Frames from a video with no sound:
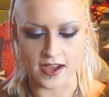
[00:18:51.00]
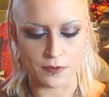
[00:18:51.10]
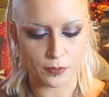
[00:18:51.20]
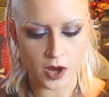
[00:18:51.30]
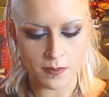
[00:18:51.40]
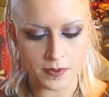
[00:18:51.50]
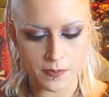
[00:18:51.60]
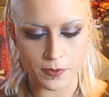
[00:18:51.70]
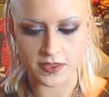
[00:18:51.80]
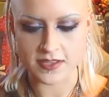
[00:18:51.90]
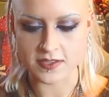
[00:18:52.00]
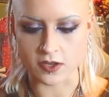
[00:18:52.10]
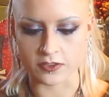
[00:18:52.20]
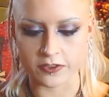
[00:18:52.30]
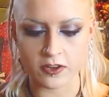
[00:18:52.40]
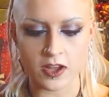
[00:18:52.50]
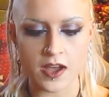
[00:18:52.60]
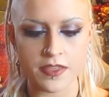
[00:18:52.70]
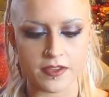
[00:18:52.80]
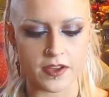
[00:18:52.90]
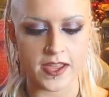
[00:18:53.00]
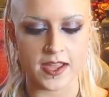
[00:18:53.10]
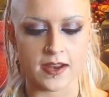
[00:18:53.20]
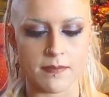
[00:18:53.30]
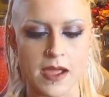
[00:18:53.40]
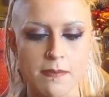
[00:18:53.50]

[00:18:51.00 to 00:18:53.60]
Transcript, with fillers: I'll probably put this altar cloth in my